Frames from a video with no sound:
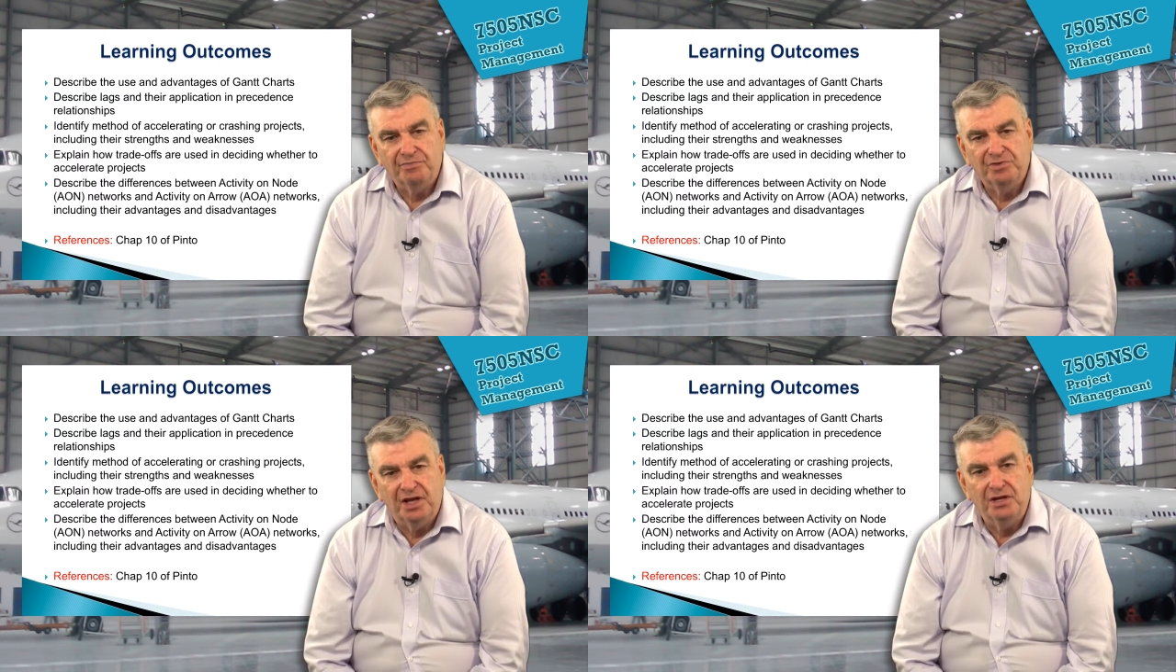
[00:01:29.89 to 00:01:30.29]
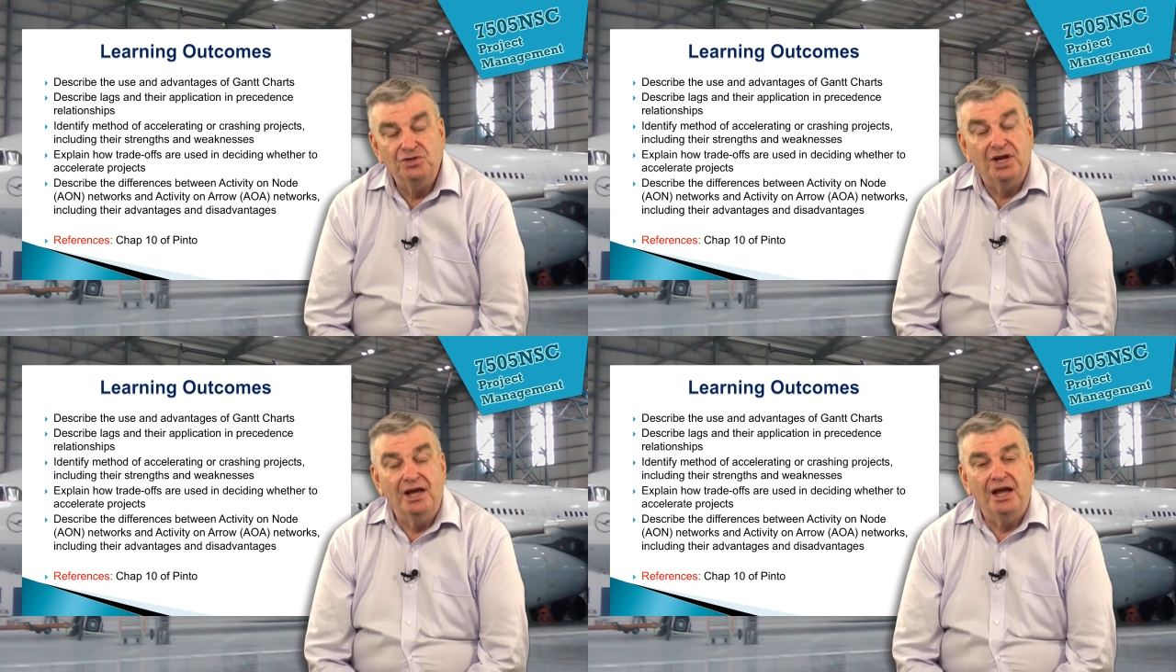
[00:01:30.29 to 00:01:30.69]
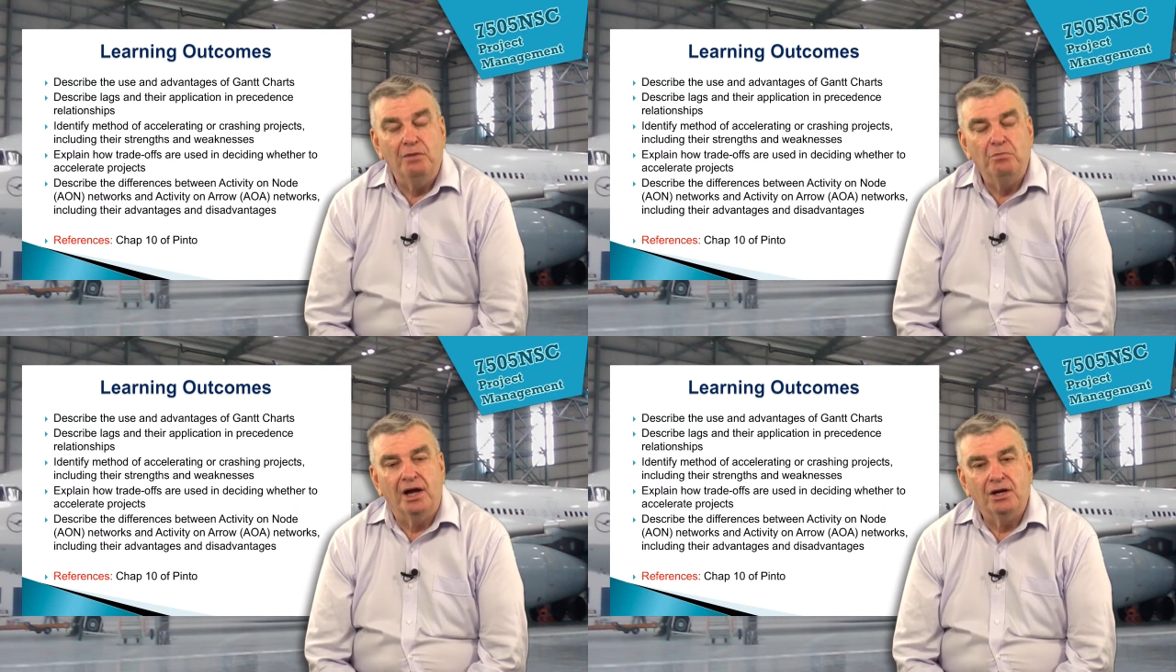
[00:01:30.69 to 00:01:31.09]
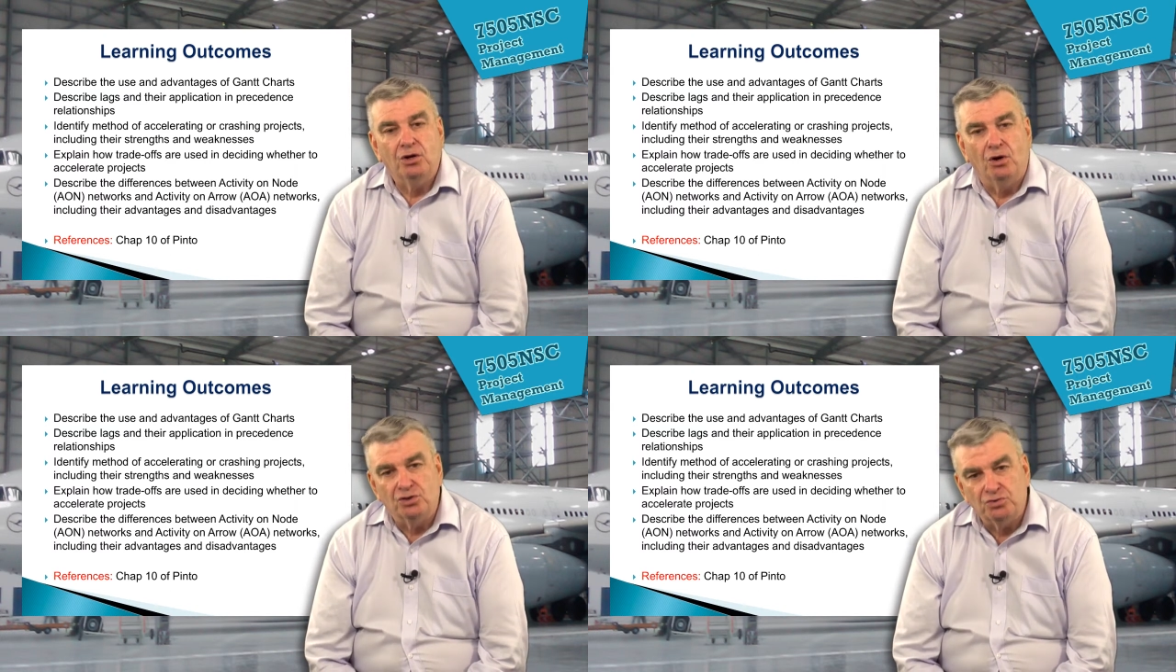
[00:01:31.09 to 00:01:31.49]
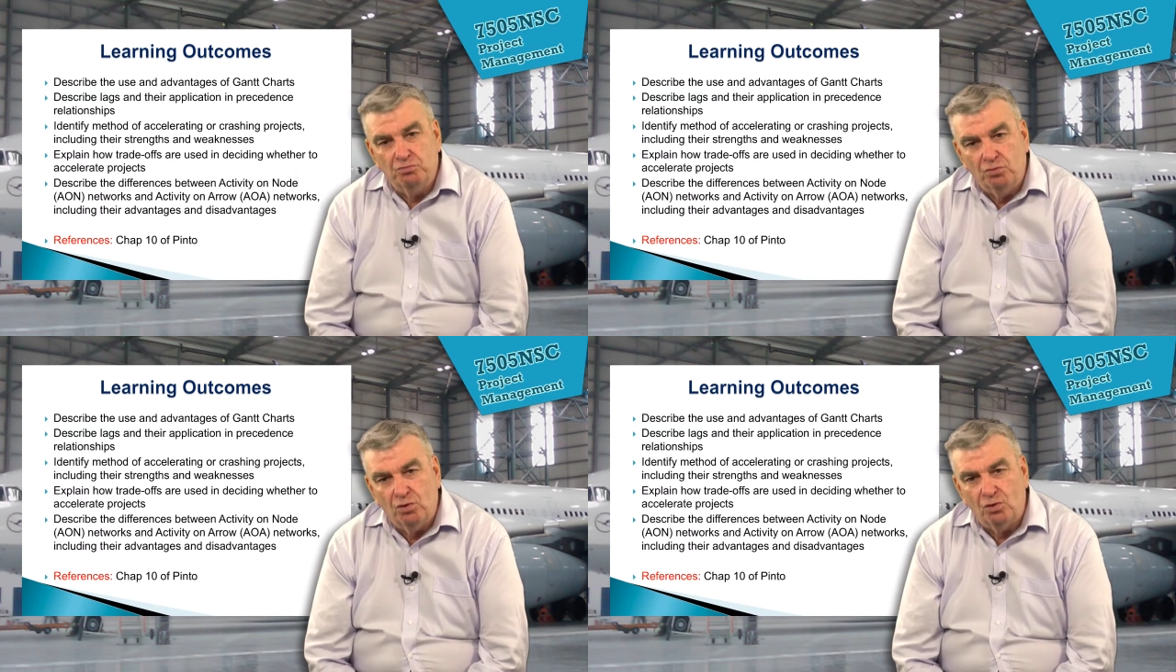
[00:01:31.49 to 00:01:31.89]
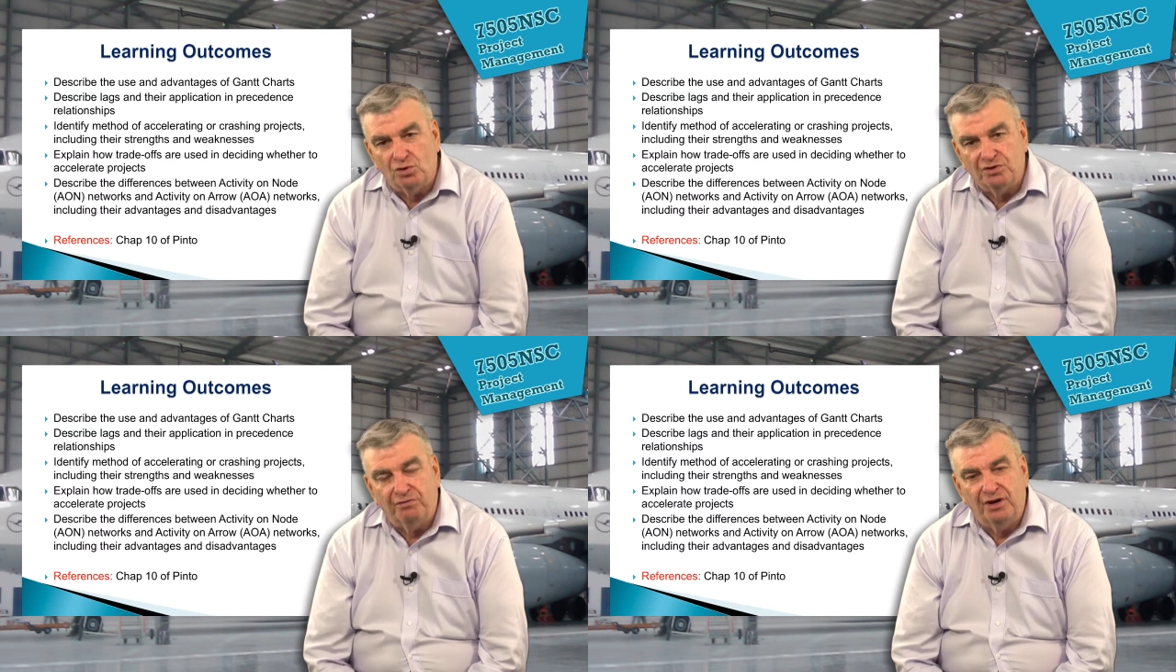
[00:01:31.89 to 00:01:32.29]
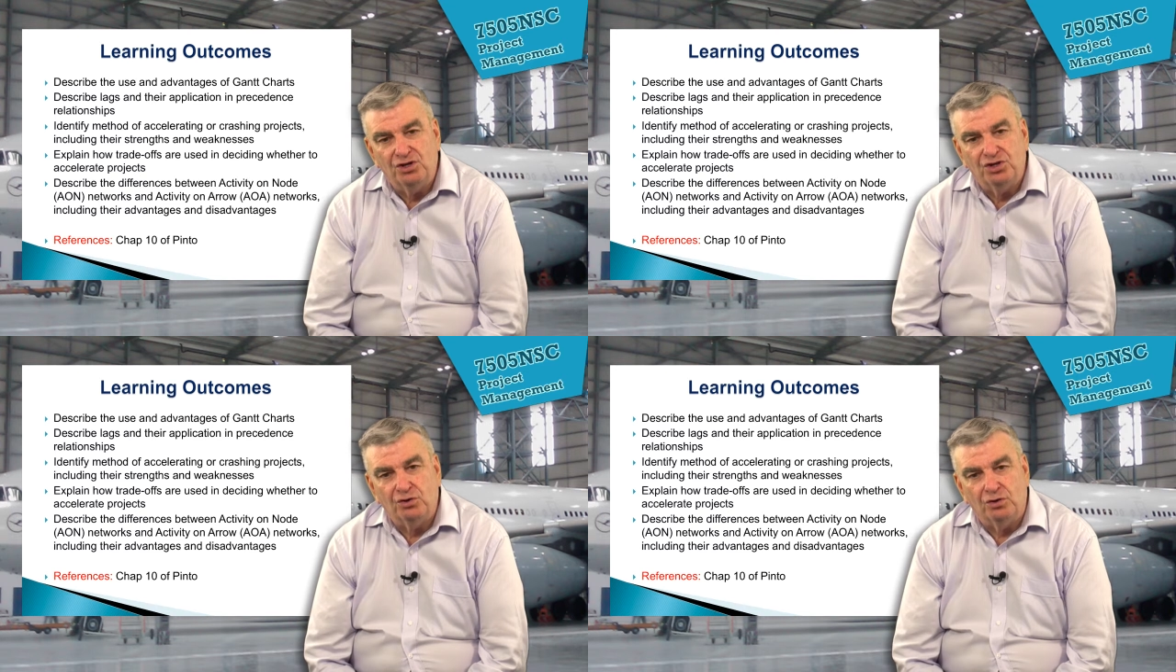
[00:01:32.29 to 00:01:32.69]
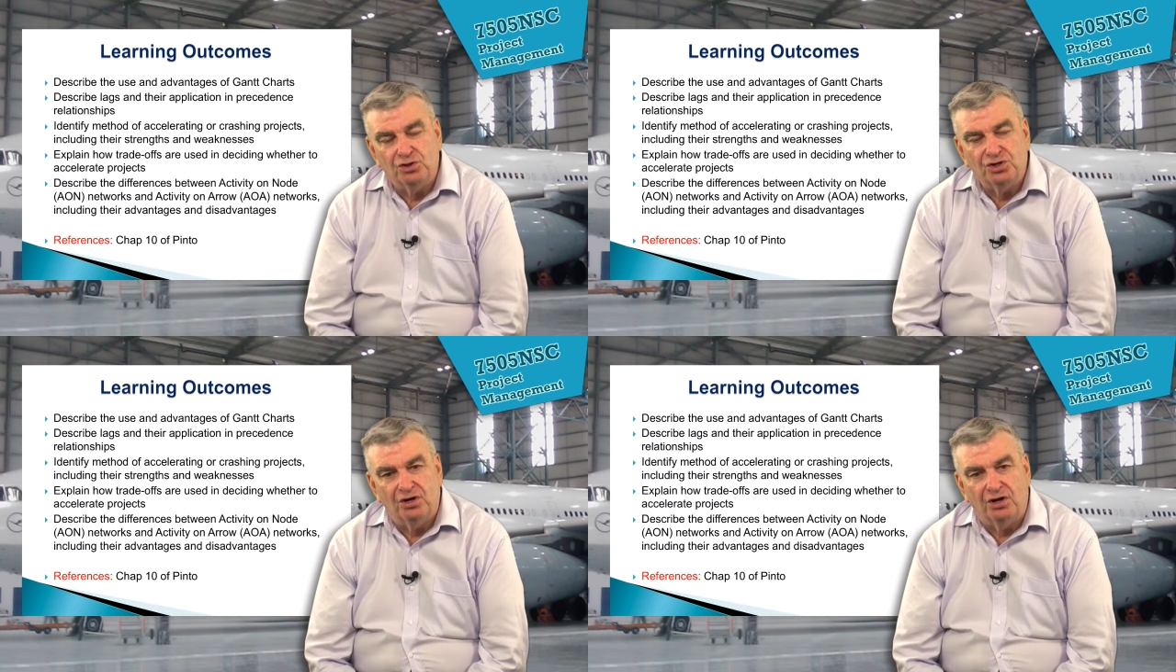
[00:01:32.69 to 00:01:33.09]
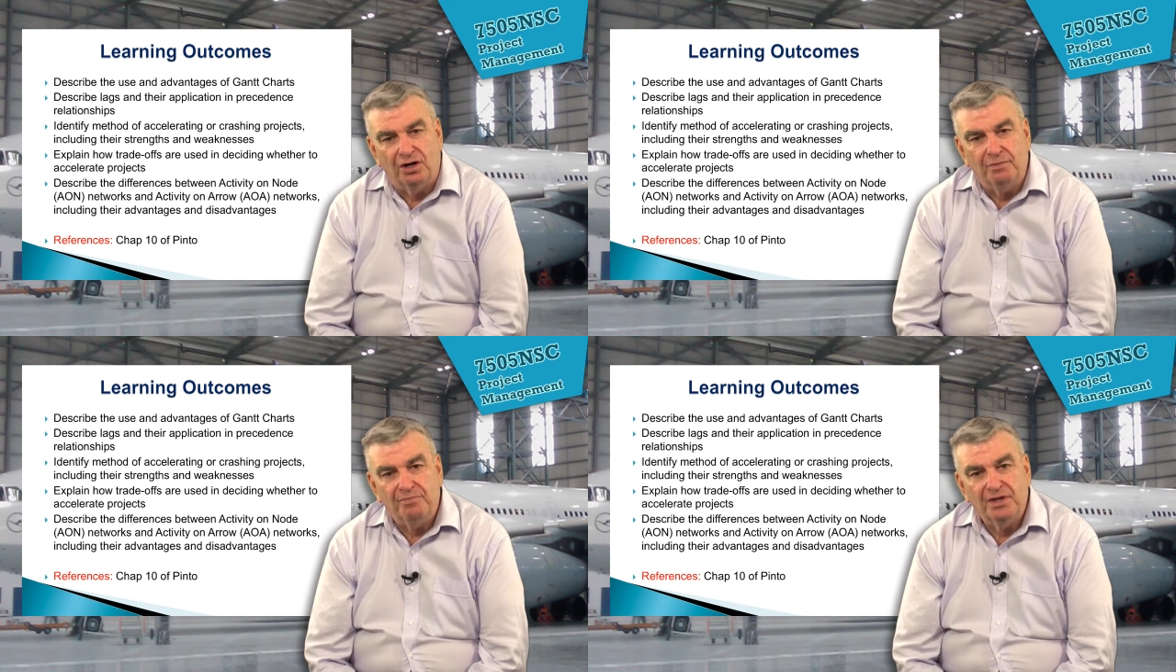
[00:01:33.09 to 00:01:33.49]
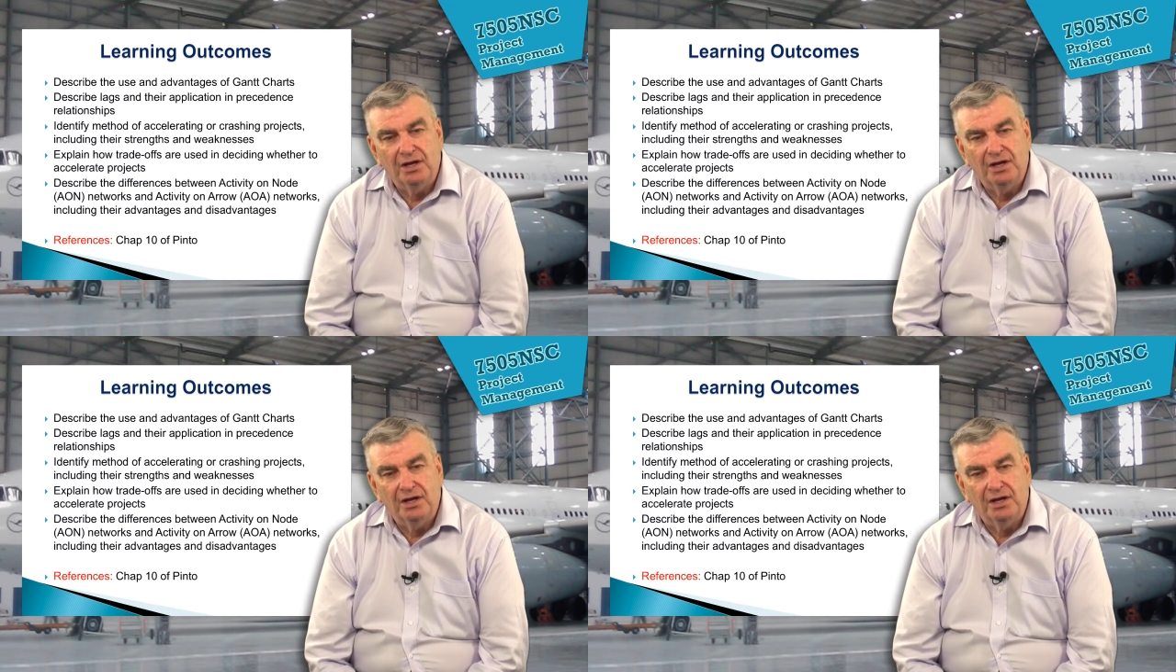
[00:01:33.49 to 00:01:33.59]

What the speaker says: That is, it may cost more to finish it on time